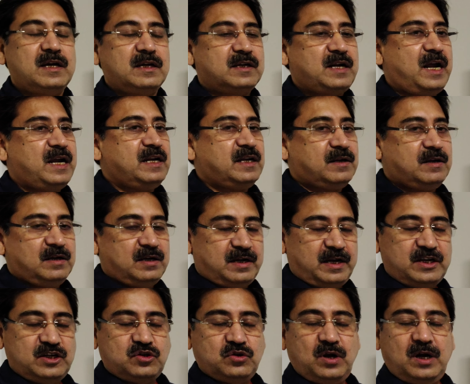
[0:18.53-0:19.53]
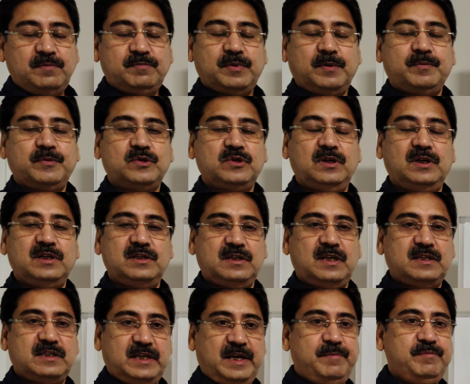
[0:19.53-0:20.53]
Right, ratio and proportion is
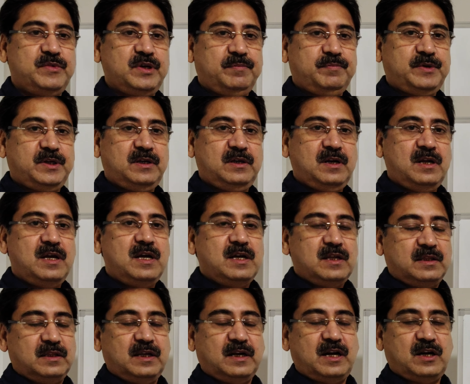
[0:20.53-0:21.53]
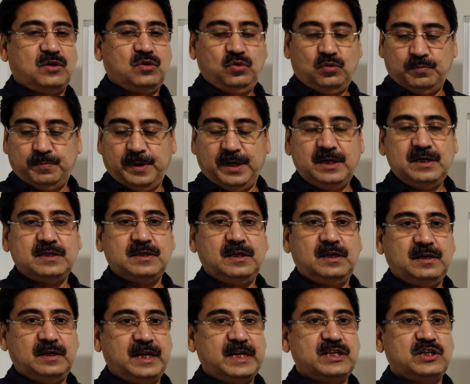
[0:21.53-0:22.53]
the same chapter. There are two parts,
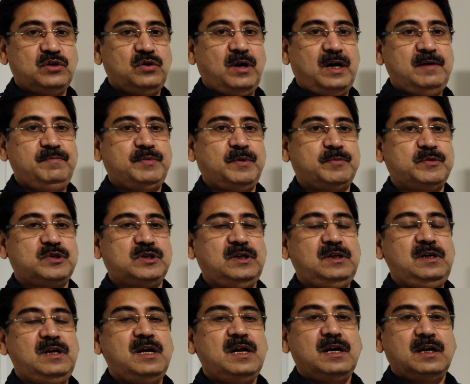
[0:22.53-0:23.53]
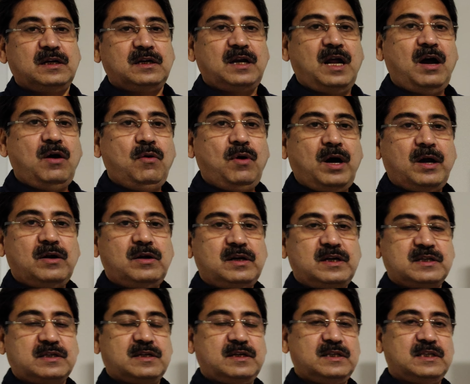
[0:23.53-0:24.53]
ratio and proportion. Now, I will
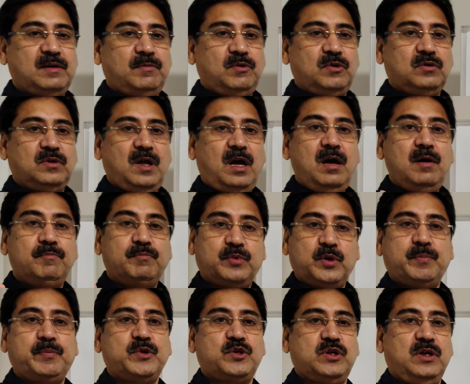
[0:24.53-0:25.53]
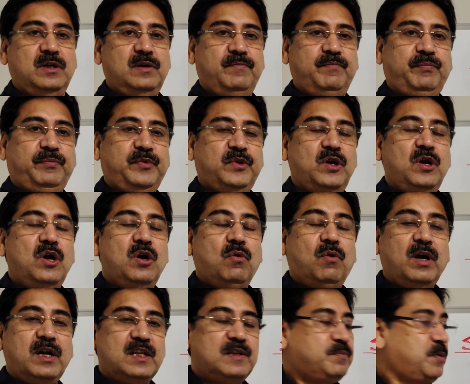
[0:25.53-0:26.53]
discuss about the proportion.
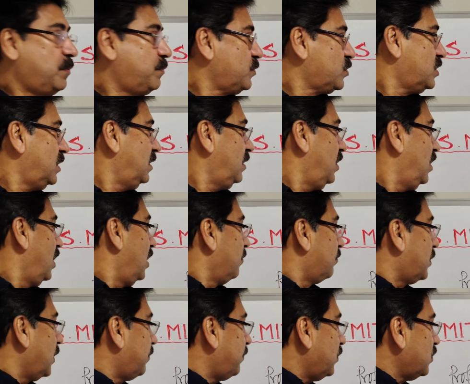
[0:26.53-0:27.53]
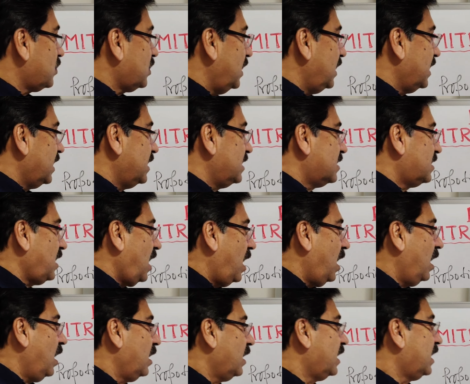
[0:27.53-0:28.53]
What is proportion? Proportion is
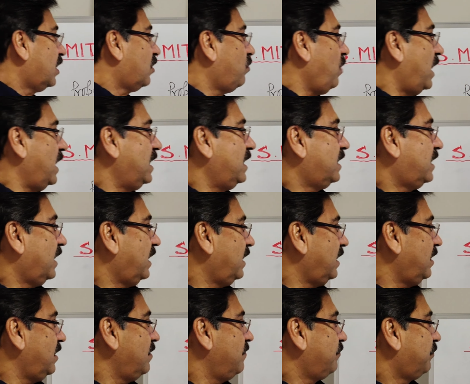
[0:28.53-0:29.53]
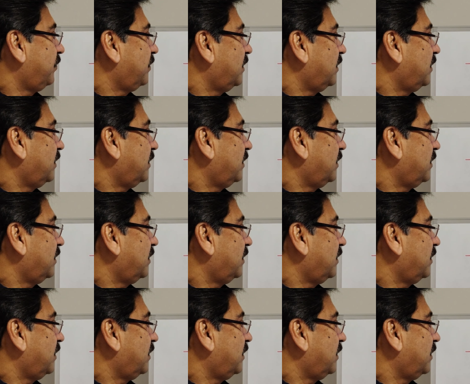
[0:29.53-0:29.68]
the equality